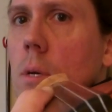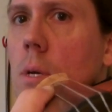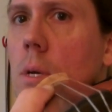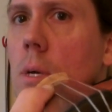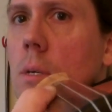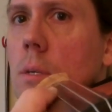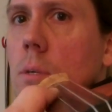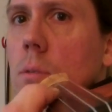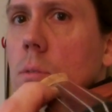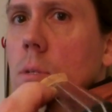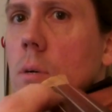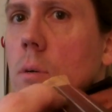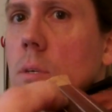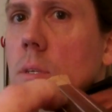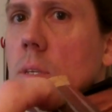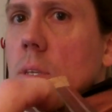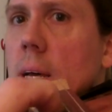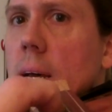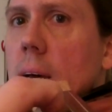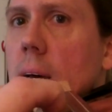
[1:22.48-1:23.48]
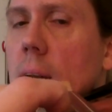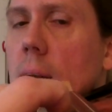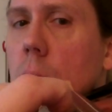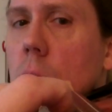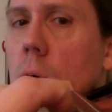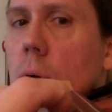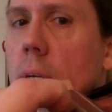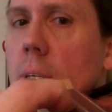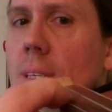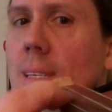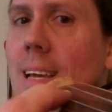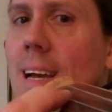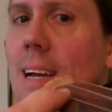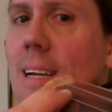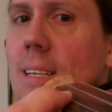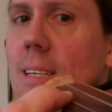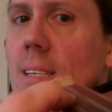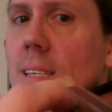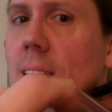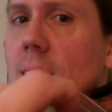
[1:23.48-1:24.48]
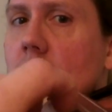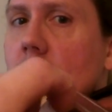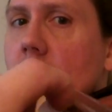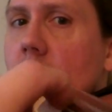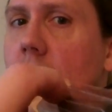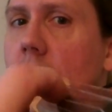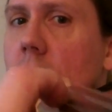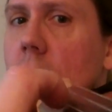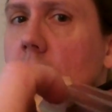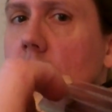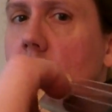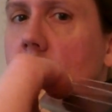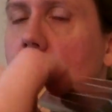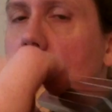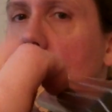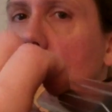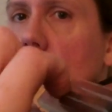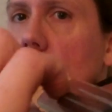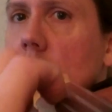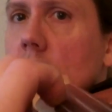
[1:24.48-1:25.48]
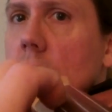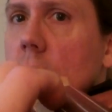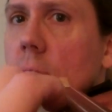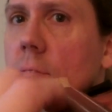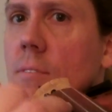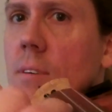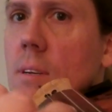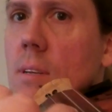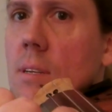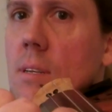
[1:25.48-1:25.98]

and you'll notice that I'm going side to side instead of